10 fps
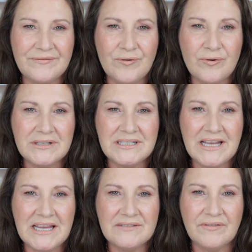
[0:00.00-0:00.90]
for
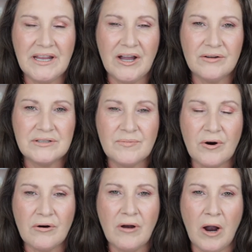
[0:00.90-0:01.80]
today's video.
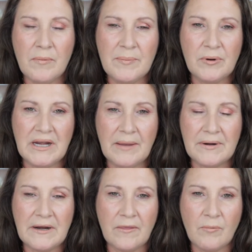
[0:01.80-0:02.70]
Tomorrow I'll be putting up
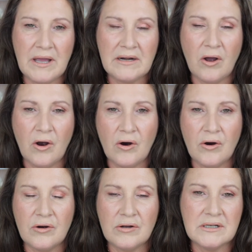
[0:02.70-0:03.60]
another one
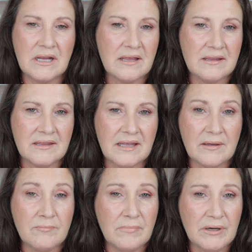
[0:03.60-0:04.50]
on
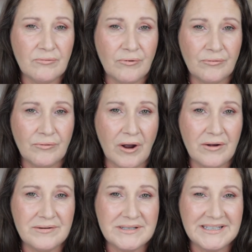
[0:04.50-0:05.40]
the Mineral
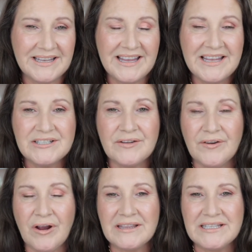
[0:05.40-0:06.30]
Rose. So if
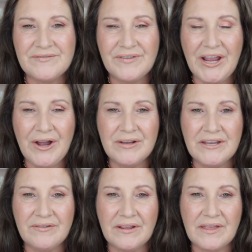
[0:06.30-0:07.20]
you like this video,
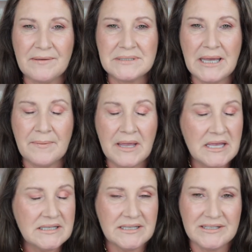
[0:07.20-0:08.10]
give it a thumbs up,
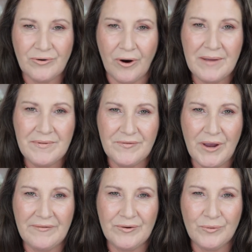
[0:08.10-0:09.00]
subscribe if
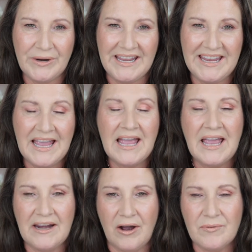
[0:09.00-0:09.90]
you haven't already,
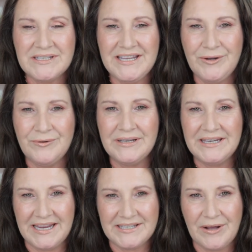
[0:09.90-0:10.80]
and I will see you
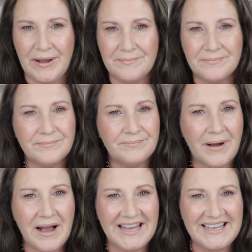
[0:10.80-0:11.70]
next time.
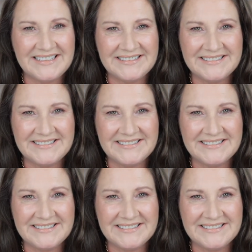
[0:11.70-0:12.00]
Bye.